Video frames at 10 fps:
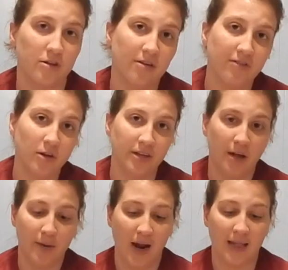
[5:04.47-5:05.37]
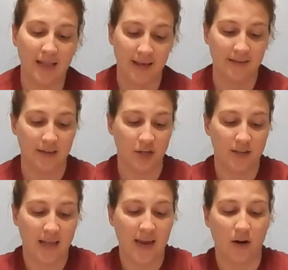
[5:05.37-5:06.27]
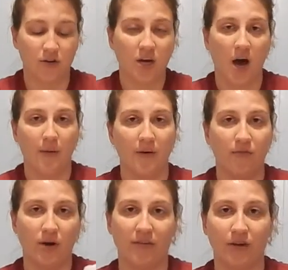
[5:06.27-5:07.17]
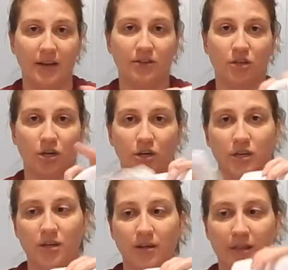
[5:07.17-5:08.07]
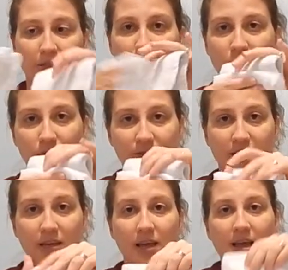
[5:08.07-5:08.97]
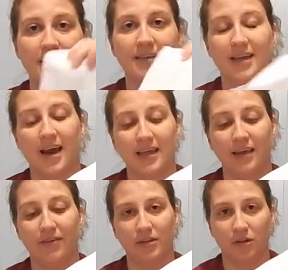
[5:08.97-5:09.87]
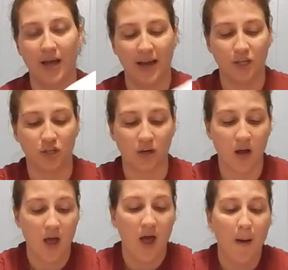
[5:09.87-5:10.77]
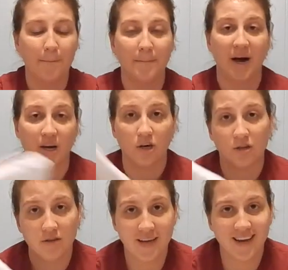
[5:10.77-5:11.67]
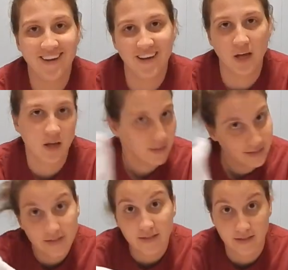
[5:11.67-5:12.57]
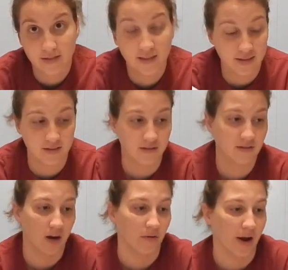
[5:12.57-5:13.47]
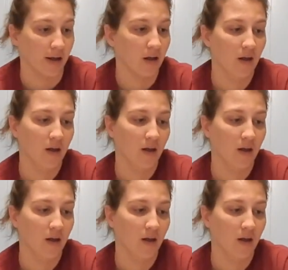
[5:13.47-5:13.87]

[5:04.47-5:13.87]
So they'll fold it up kind of like this and just lay it on top of whatever insert that they're using to kind of give it a little extra. My girls, this is a snot rag.